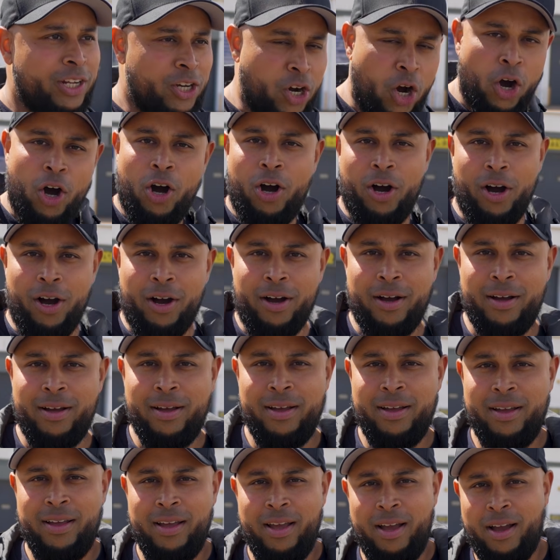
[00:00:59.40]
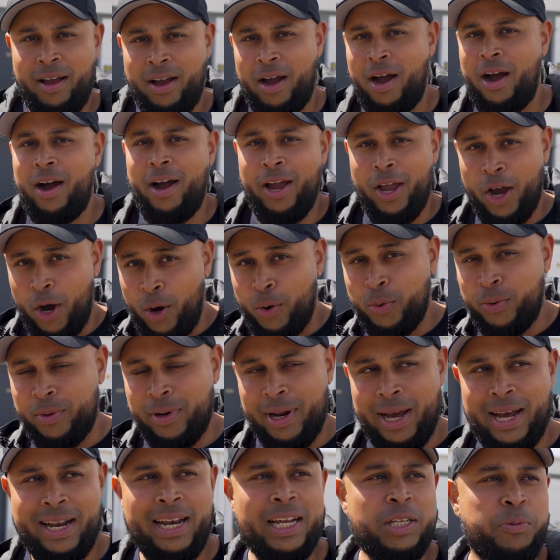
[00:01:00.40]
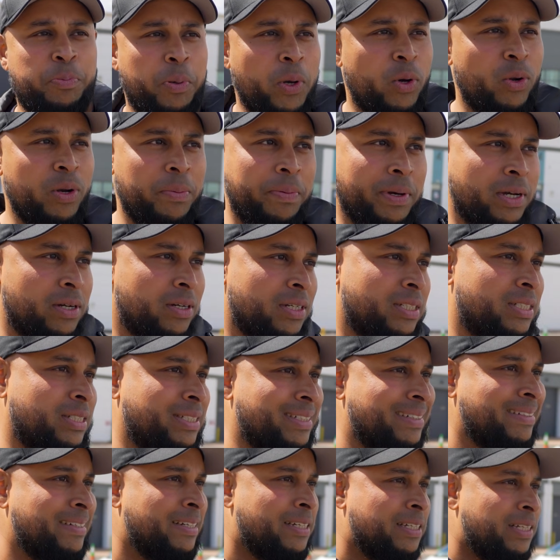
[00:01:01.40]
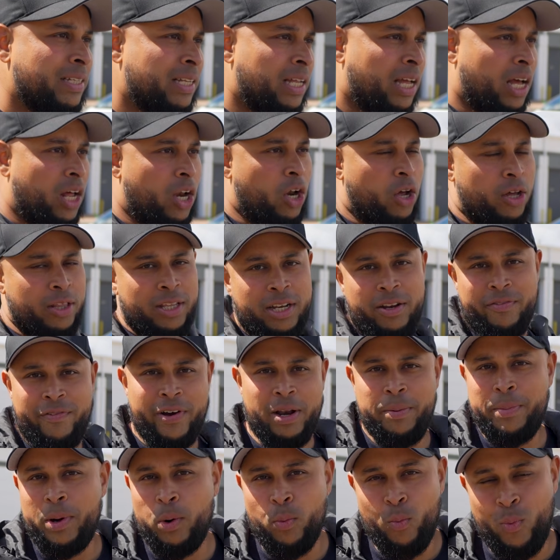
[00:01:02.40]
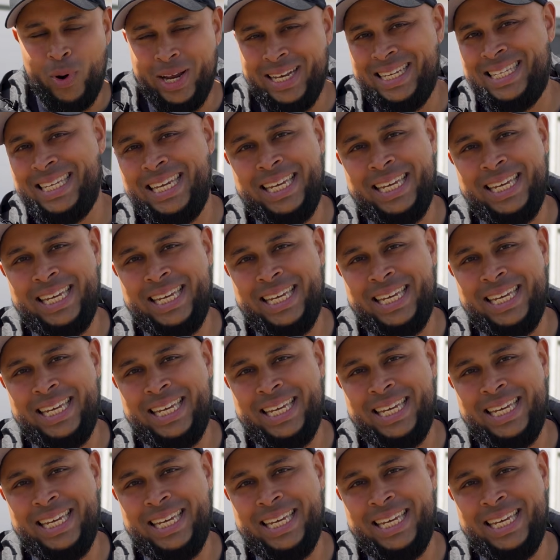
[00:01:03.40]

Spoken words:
car I own, and that's purely because a lot of the development went